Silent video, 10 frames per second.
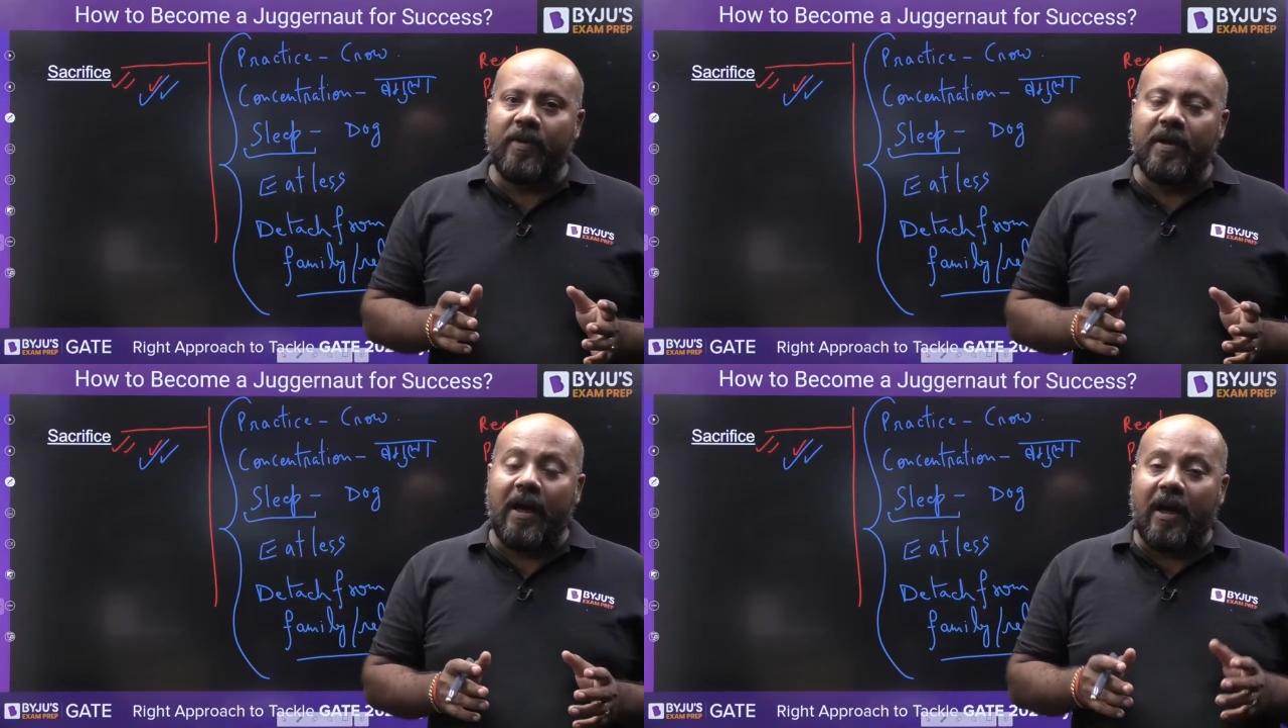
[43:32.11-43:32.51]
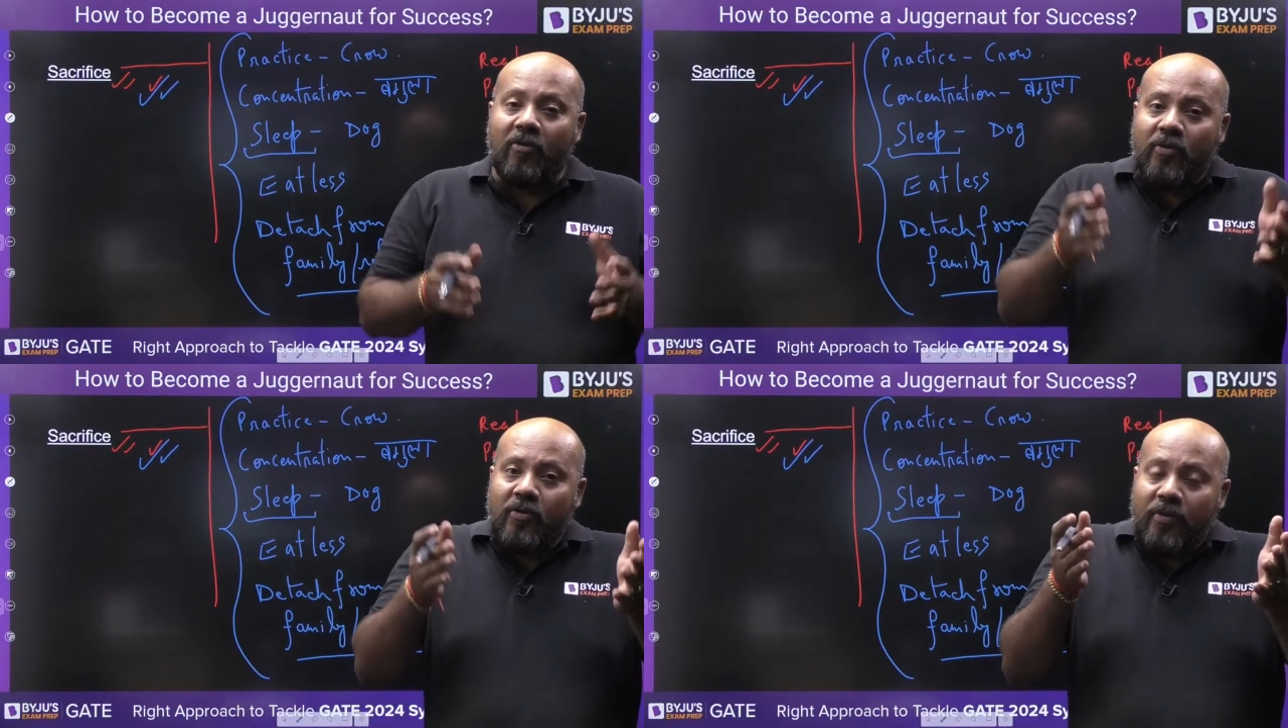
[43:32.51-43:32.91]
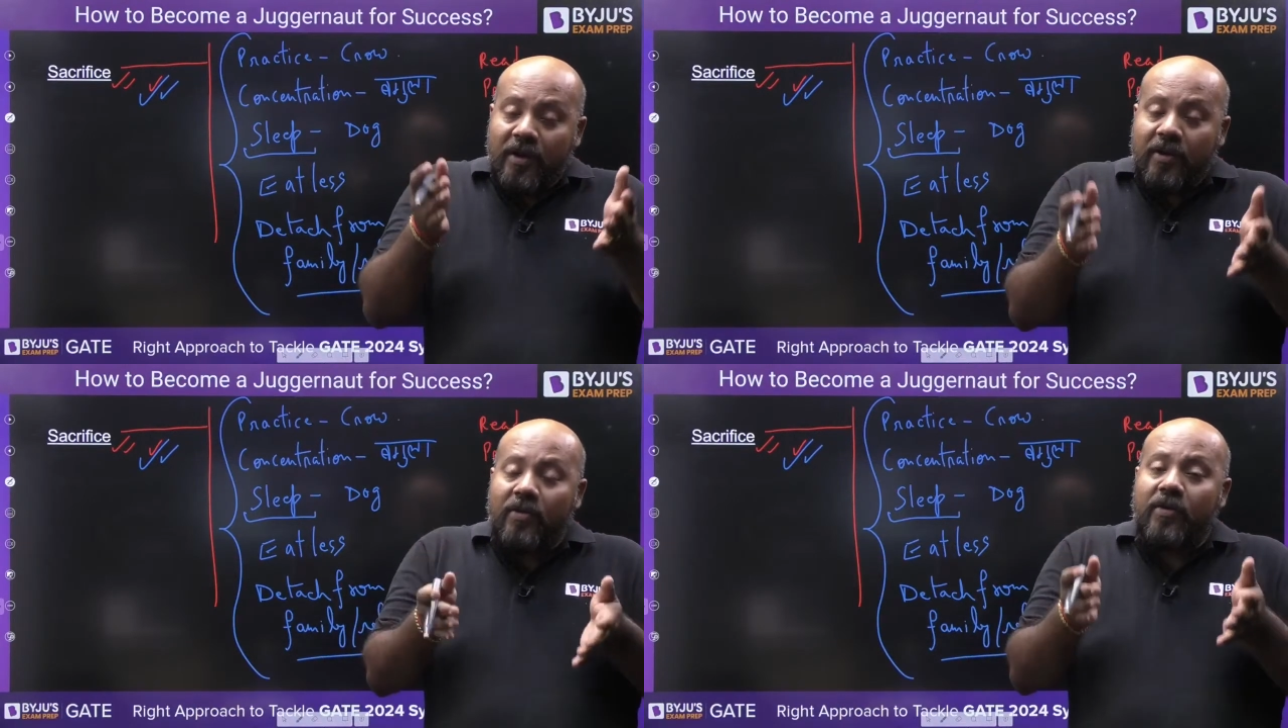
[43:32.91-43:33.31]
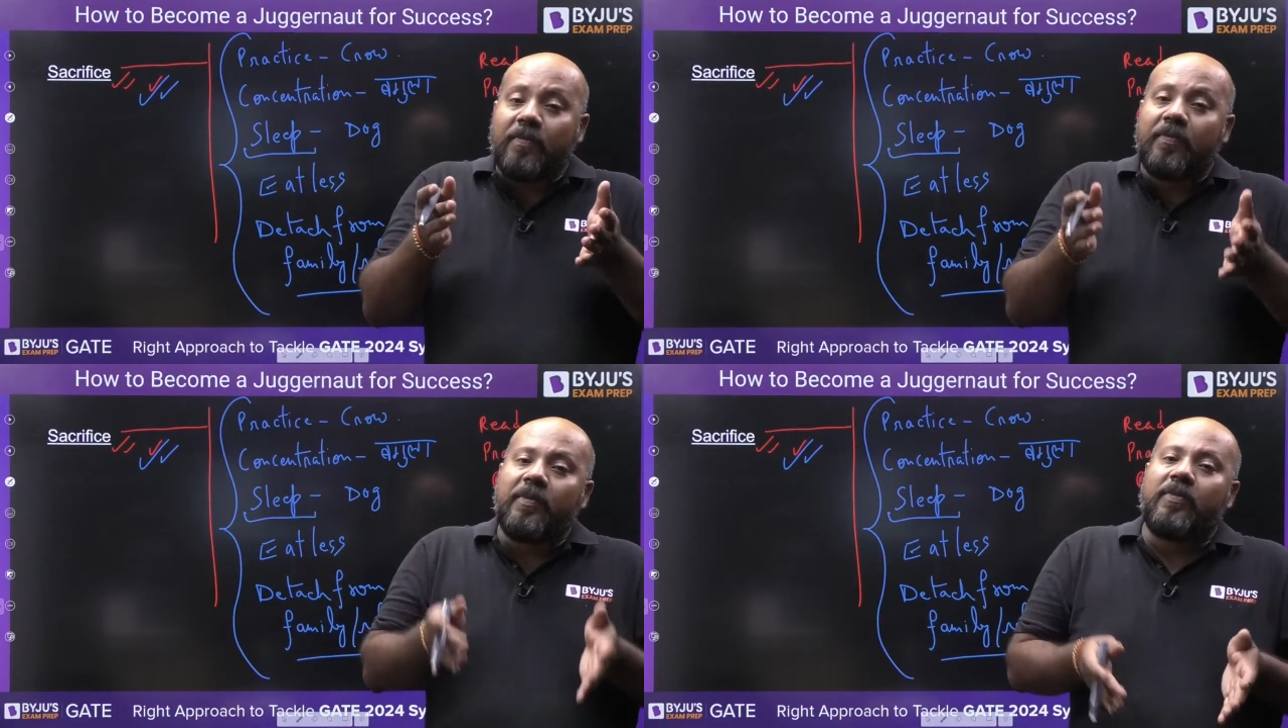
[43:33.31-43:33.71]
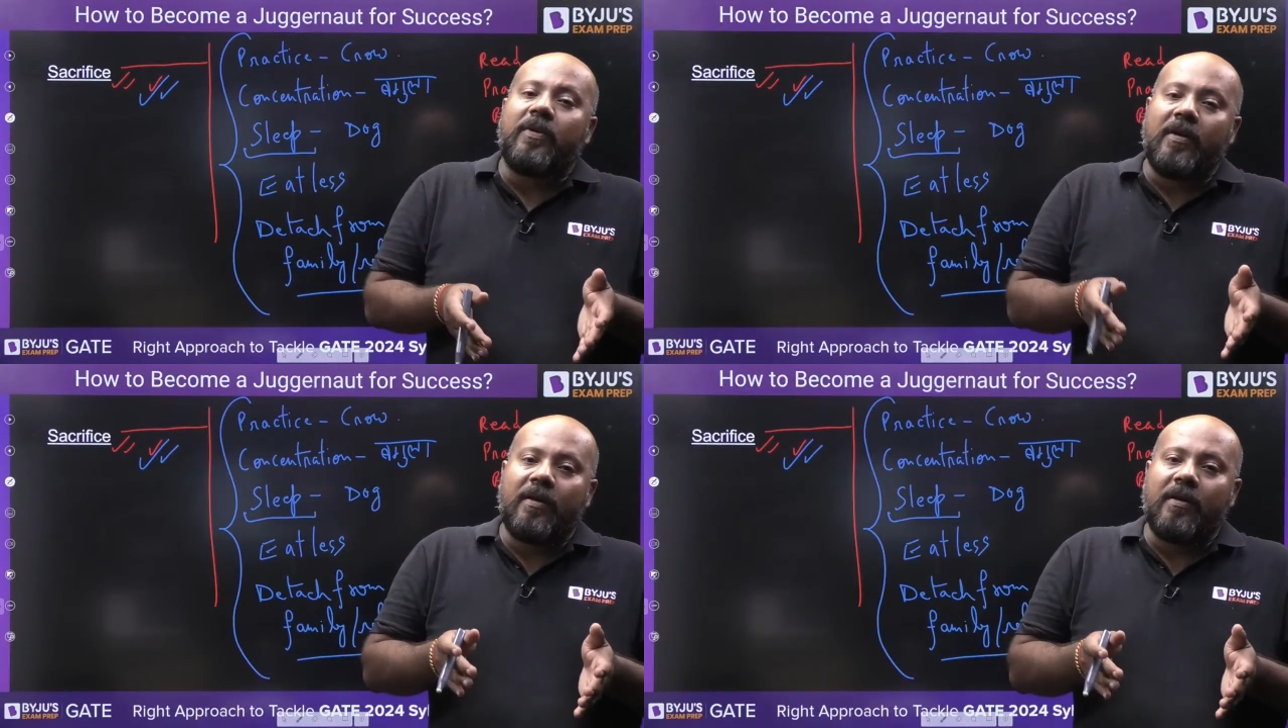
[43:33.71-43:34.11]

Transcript: But how to ignore people